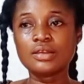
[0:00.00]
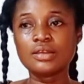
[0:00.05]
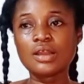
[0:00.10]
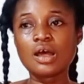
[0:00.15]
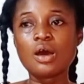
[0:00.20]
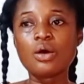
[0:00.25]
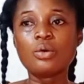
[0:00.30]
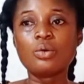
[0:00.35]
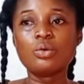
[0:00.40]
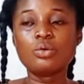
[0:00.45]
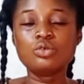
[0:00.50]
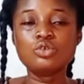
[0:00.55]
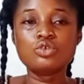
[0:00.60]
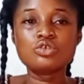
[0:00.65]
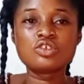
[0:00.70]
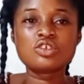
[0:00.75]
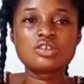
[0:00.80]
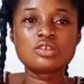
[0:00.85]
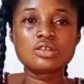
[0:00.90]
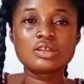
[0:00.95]
now
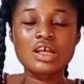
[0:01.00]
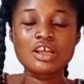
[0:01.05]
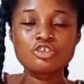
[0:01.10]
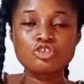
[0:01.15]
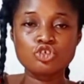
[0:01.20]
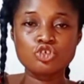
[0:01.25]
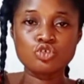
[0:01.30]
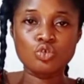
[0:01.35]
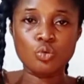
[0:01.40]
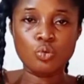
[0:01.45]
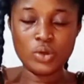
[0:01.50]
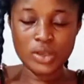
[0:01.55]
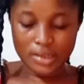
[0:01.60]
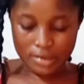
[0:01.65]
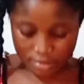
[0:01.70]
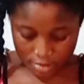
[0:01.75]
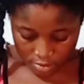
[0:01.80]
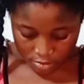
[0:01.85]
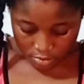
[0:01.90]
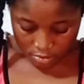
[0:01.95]
you snatch your
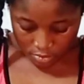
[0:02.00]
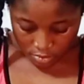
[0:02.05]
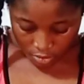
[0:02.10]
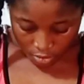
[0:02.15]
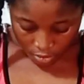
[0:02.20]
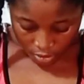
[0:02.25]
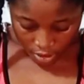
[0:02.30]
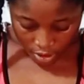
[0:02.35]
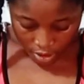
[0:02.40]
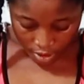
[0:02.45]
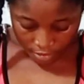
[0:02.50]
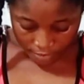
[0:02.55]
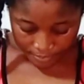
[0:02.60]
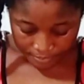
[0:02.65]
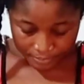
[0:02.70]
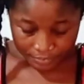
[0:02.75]
waist, okay?